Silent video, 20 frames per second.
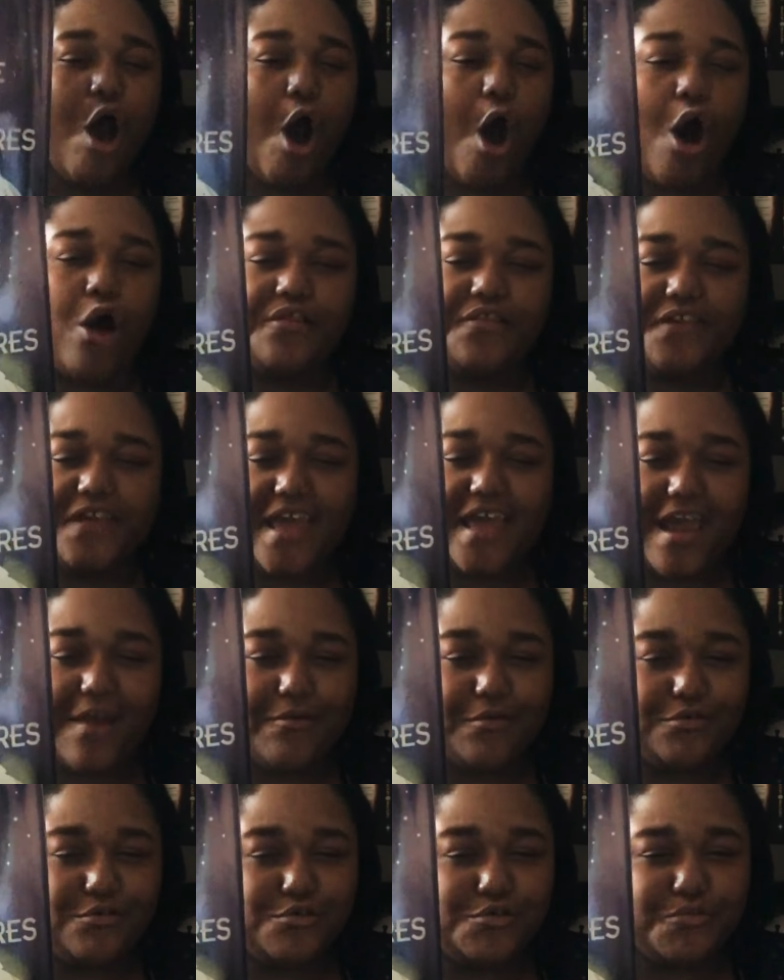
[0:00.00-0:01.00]
All of the
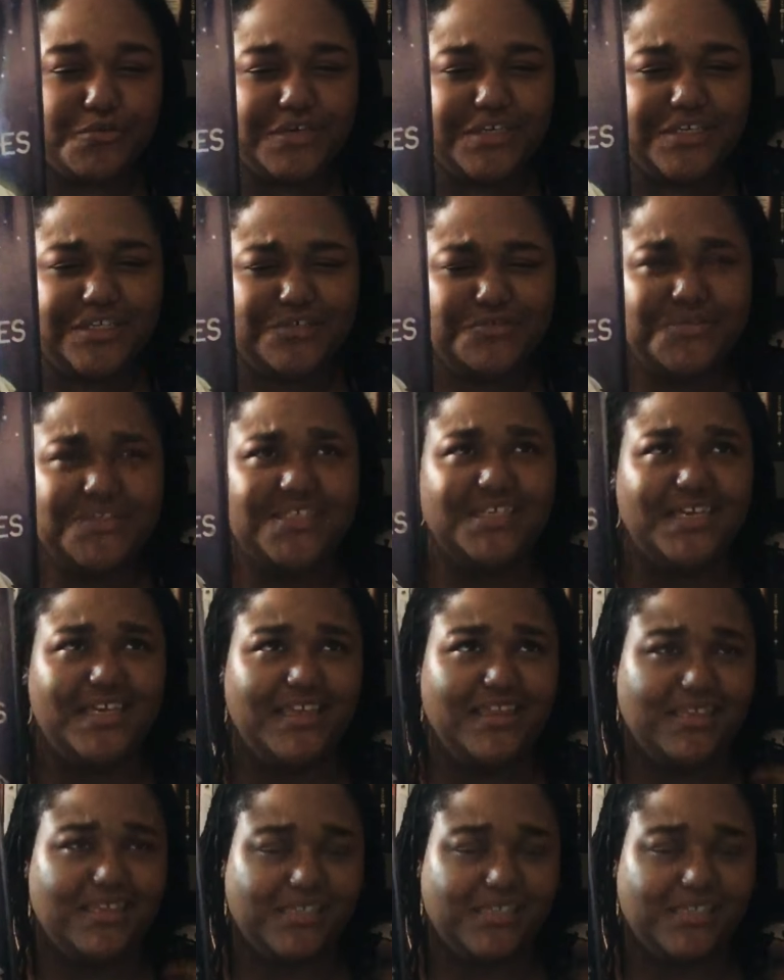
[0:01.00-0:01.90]
characters were interesting.